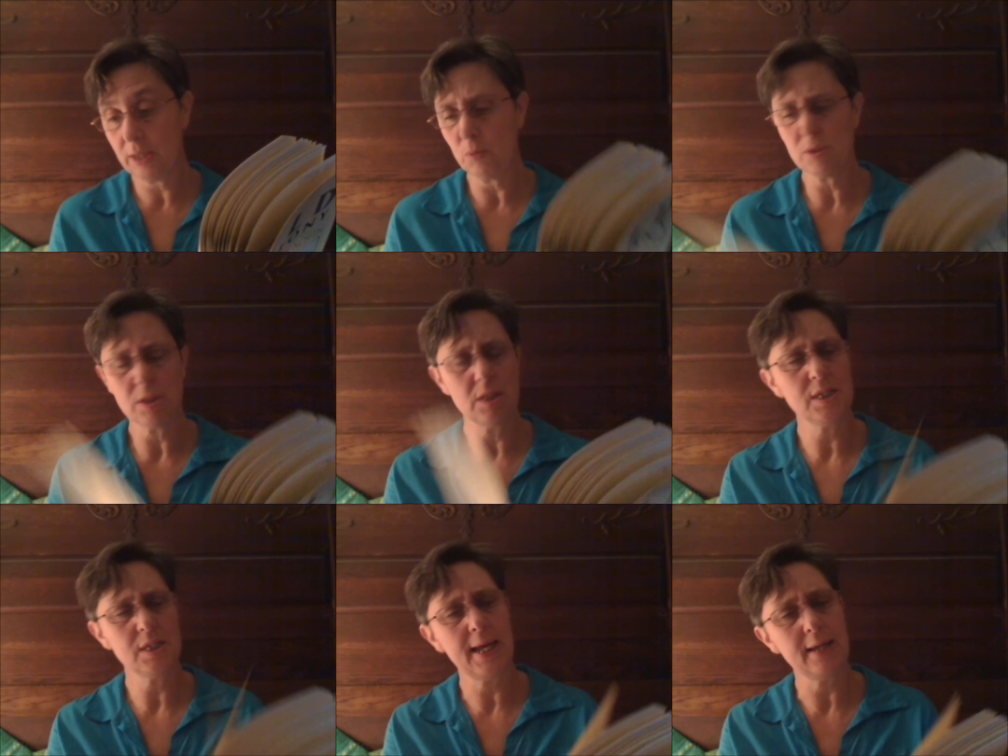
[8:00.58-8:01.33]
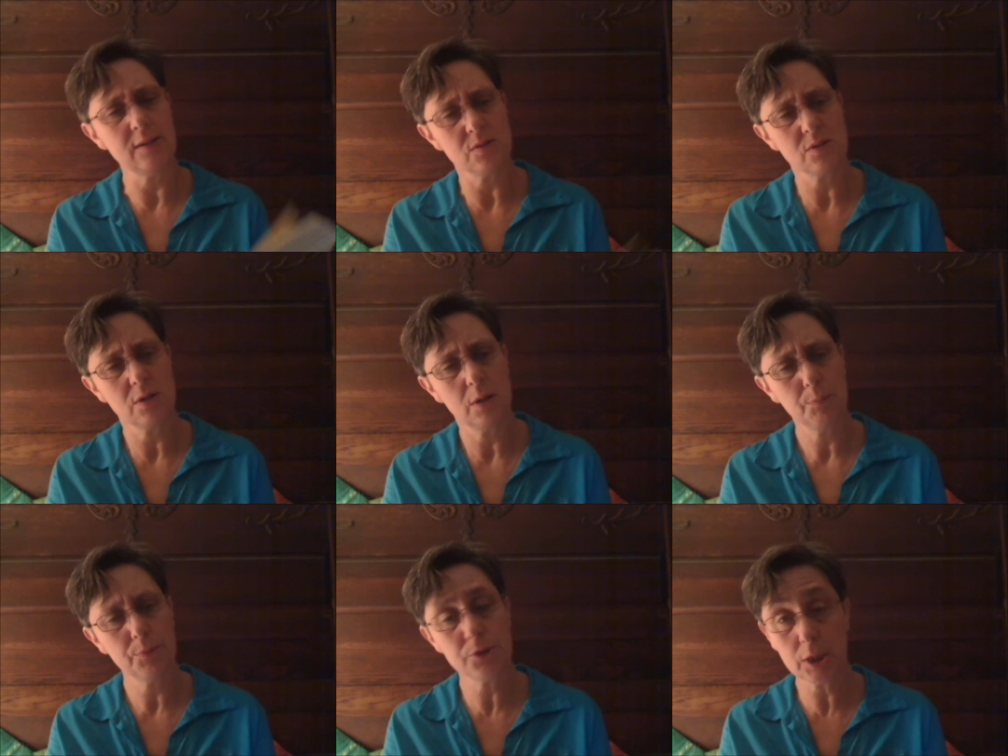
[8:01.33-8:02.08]
was intense,
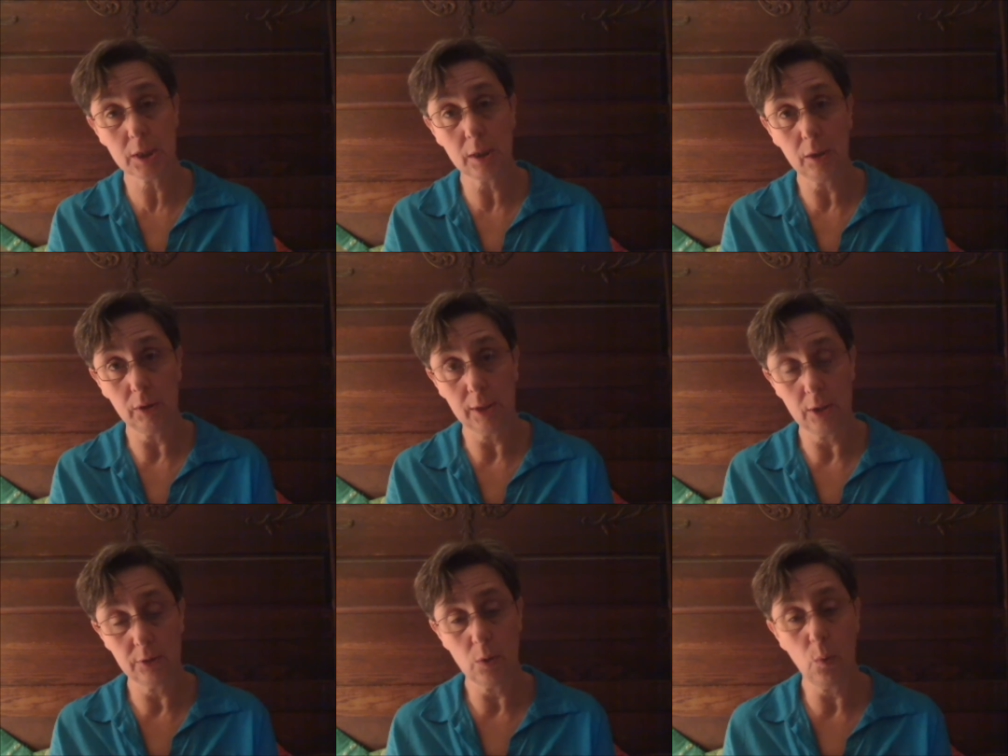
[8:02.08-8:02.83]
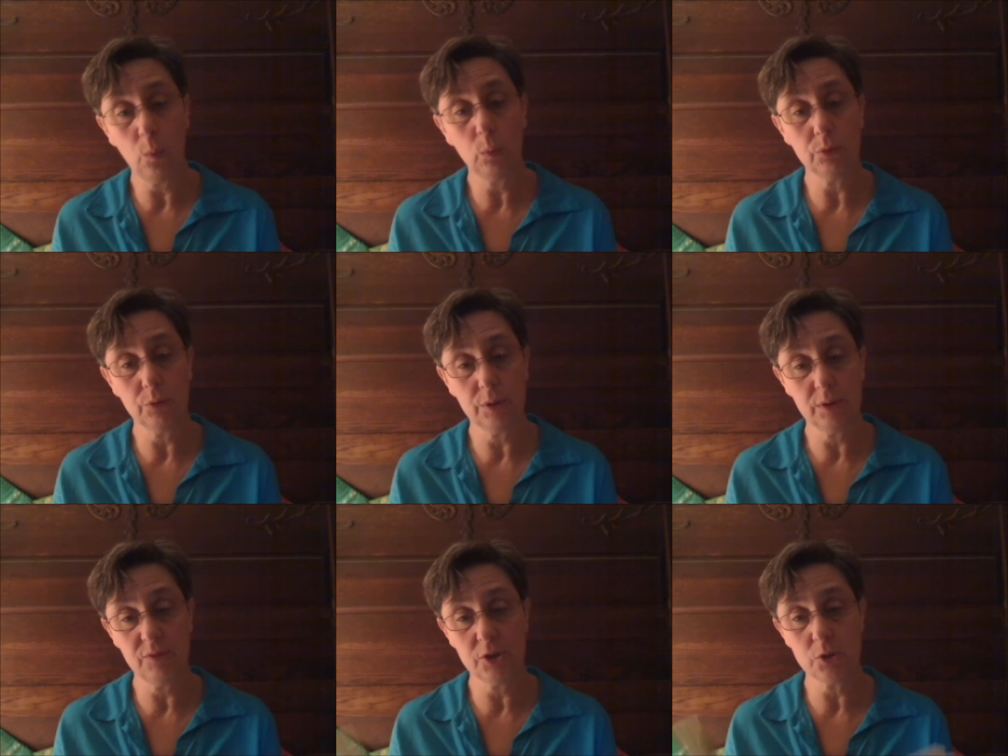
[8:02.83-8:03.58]
particularly on the older
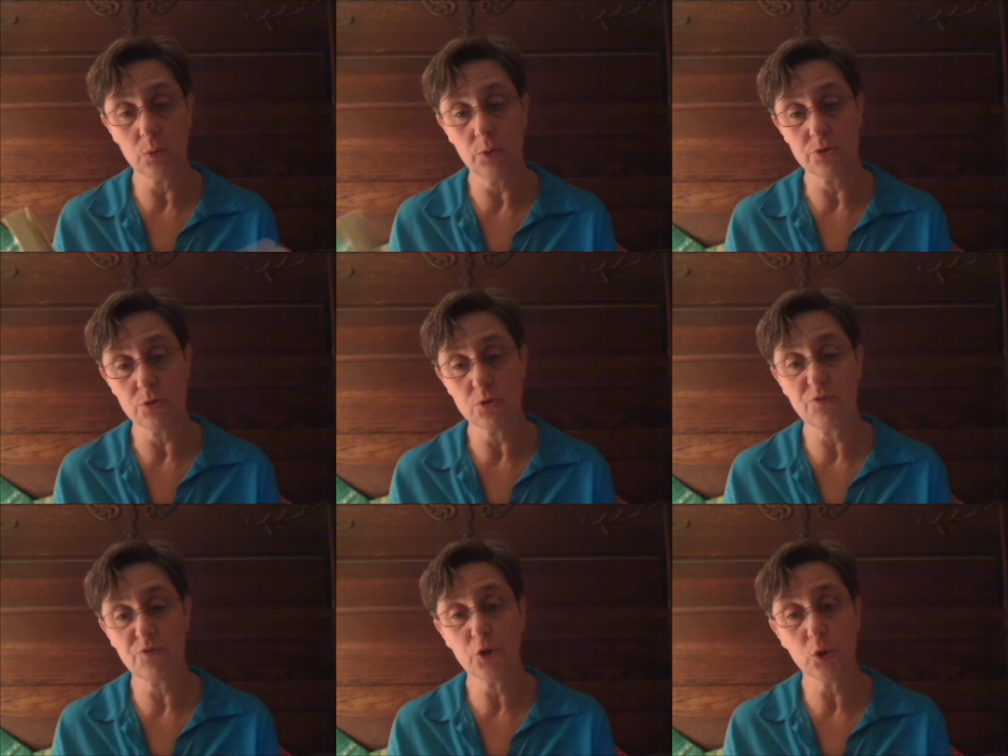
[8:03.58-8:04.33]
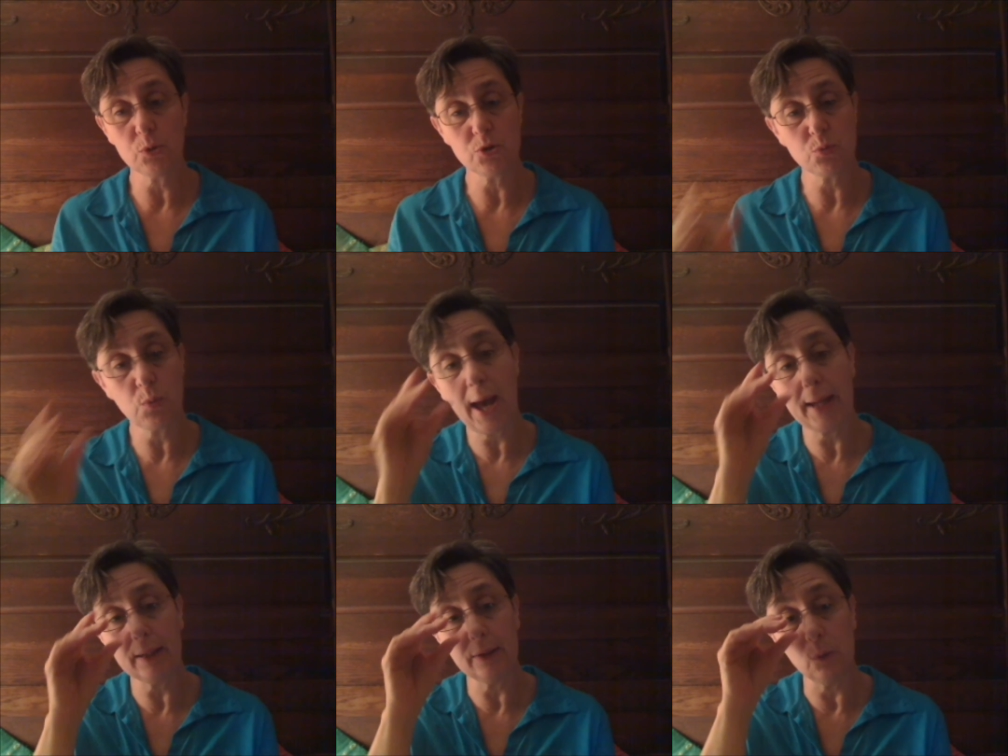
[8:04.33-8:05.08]
individuals whose fur was
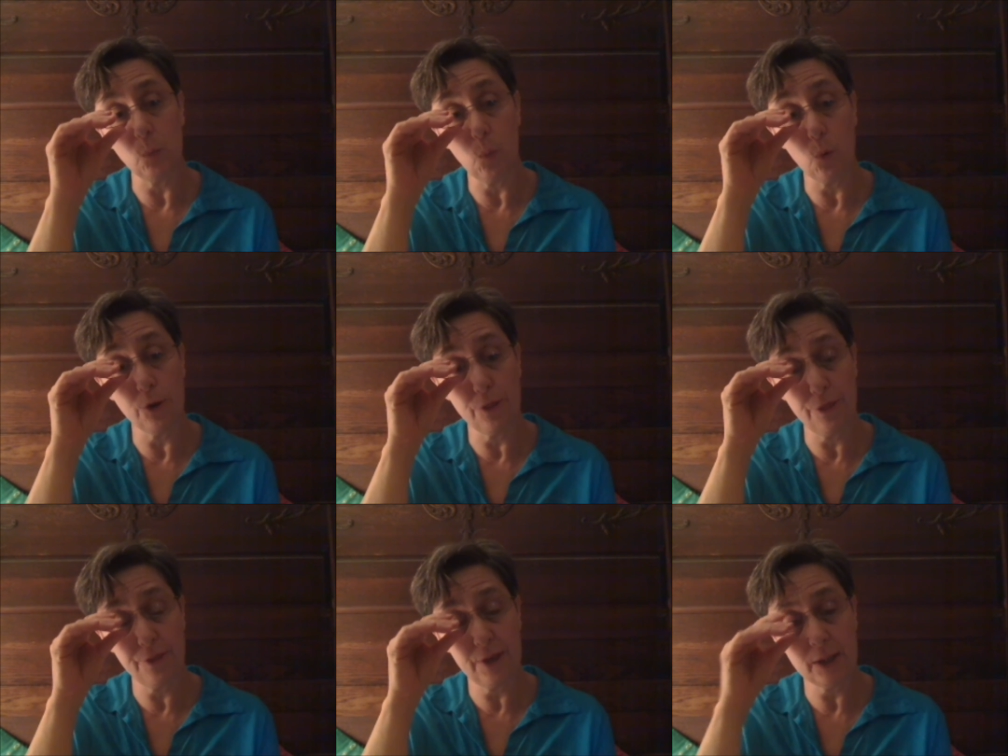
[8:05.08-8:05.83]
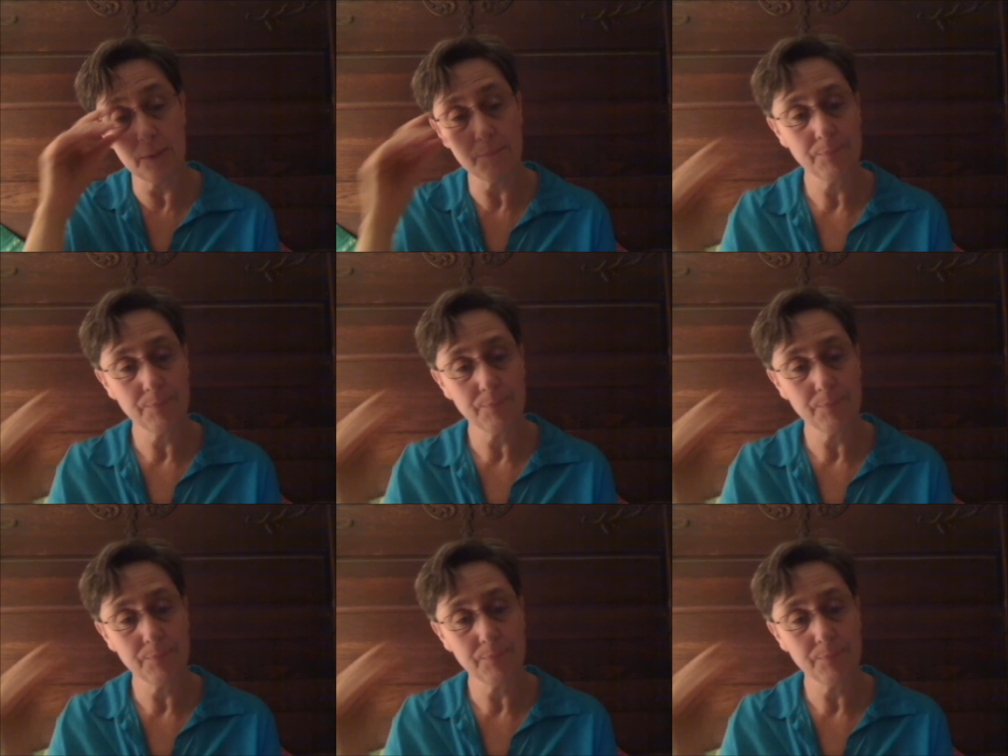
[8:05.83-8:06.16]
ragged and worn thin.